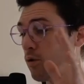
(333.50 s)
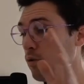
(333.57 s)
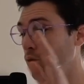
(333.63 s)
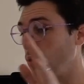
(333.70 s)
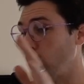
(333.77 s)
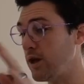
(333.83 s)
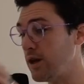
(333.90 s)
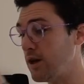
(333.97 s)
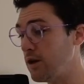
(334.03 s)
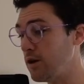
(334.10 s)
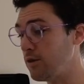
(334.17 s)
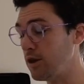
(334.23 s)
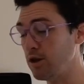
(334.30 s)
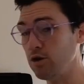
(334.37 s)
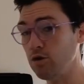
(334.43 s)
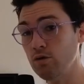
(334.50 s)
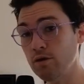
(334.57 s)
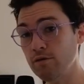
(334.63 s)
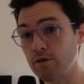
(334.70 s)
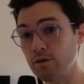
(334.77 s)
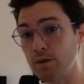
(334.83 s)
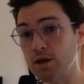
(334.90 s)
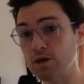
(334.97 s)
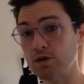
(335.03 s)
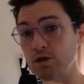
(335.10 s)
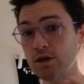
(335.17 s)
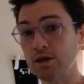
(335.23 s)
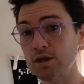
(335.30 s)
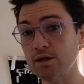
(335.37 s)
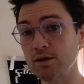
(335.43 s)
when the new
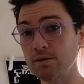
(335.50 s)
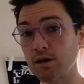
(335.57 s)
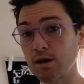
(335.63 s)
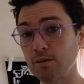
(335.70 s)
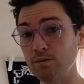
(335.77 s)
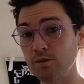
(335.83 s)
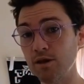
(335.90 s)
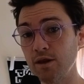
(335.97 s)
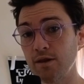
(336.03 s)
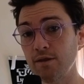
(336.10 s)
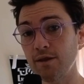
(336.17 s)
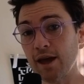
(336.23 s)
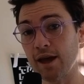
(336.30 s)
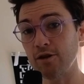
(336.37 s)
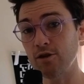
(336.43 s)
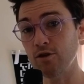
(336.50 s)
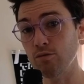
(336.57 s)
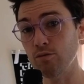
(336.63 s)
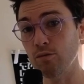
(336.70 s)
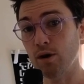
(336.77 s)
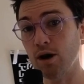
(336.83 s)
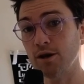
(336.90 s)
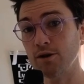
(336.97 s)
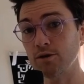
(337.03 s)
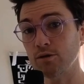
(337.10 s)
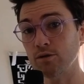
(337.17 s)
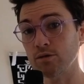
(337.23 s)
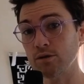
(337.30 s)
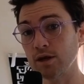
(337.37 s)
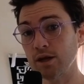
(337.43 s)
information comes in, that new
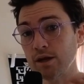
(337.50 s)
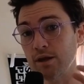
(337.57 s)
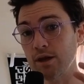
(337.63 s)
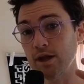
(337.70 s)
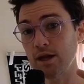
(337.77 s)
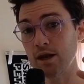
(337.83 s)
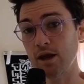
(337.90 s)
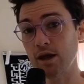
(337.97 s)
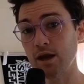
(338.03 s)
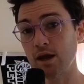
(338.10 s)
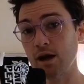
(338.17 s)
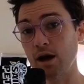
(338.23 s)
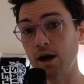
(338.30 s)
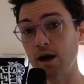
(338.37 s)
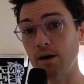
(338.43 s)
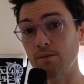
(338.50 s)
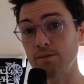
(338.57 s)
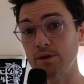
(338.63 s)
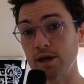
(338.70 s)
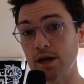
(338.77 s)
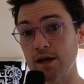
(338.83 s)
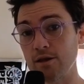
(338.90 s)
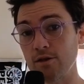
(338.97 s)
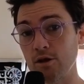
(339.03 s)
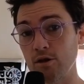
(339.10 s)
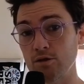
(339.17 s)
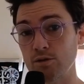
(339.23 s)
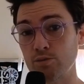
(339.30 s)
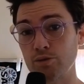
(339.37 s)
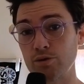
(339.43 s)
model can then update
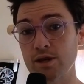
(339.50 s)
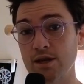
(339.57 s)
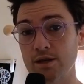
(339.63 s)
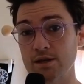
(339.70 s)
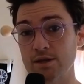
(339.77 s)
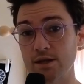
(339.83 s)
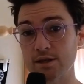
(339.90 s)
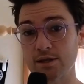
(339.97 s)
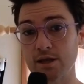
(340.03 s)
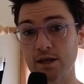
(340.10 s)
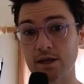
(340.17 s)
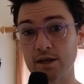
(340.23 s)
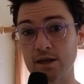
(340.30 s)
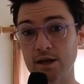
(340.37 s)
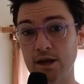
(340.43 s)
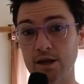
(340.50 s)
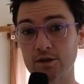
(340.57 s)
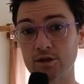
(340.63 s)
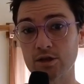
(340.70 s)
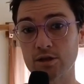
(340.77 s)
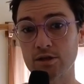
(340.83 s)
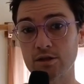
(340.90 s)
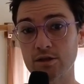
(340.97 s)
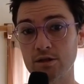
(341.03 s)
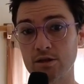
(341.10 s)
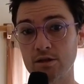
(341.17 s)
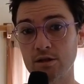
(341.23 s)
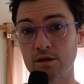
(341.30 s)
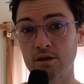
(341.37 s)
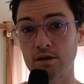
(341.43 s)
those pre-existing connections,
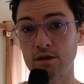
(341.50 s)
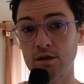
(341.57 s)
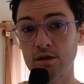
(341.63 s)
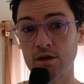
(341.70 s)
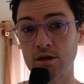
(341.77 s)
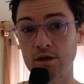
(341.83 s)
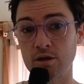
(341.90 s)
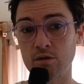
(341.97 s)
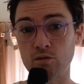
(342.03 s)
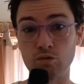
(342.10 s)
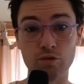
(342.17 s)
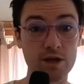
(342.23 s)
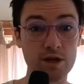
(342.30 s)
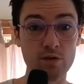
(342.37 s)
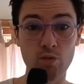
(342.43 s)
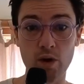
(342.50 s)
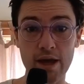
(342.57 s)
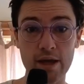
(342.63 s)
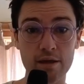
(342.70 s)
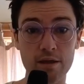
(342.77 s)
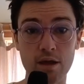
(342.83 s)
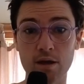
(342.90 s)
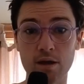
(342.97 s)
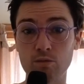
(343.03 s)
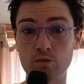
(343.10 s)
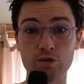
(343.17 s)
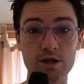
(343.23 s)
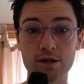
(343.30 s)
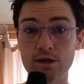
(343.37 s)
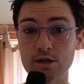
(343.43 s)
re-weight them,
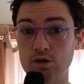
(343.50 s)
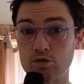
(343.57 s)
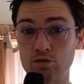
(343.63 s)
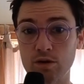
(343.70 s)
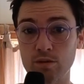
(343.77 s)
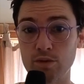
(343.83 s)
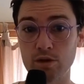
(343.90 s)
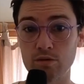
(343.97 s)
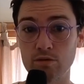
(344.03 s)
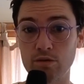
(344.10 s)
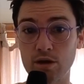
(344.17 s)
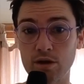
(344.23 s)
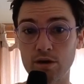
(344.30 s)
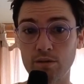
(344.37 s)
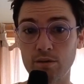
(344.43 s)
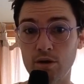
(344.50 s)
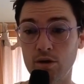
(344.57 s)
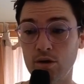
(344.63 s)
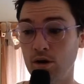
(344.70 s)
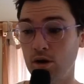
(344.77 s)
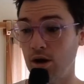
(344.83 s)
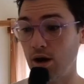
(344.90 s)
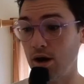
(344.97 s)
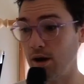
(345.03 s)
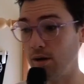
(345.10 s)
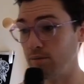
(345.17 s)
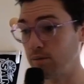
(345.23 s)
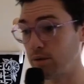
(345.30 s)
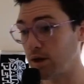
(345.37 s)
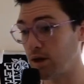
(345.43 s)
redistribute their
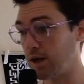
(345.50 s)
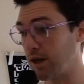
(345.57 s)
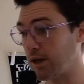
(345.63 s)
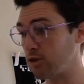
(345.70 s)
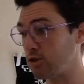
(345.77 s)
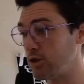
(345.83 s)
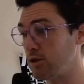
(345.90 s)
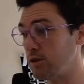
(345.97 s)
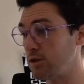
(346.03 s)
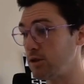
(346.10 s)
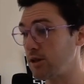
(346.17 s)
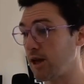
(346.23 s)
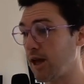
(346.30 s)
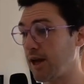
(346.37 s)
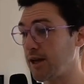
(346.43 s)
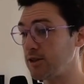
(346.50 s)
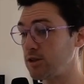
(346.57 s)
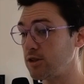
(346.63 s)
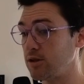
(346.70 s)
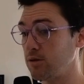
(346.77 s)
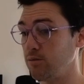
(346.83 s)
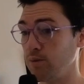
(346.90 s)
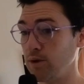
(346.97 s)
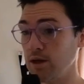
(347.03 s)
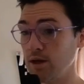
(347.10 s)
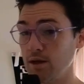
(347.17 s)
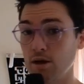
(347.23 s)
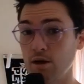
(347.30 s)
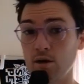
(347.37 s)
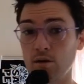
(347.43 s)
connections as to be
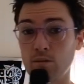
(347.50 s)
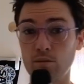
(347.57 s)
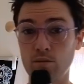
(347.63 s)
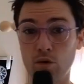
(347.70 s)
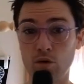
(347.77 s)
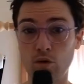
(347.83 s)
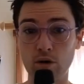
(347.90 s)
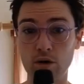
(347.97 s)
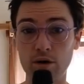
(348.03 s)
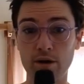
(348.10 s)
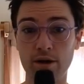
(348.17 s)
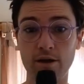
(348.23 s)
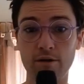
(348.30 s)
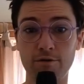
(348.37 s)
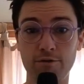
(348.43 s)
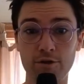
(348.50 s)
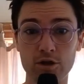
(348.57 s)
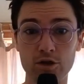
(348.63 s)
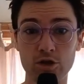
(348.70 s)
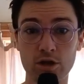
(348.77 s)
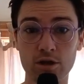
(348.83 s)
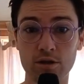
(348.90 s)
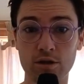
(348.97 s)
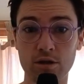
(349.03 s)
more efficient